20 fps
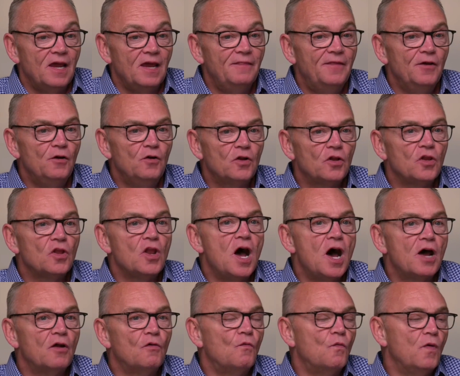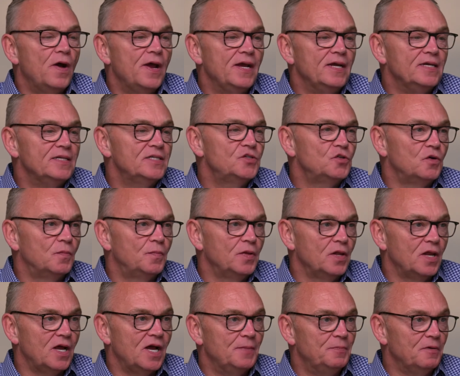And there are a lot of ways to
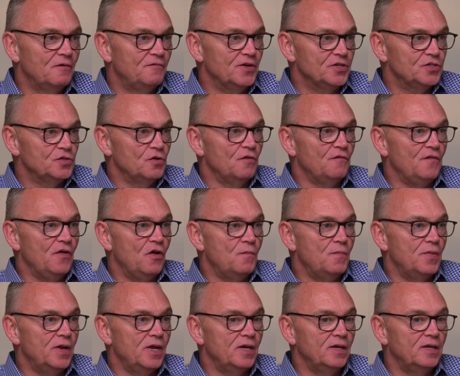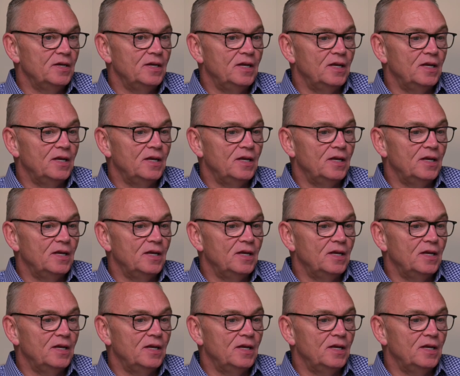apply professional development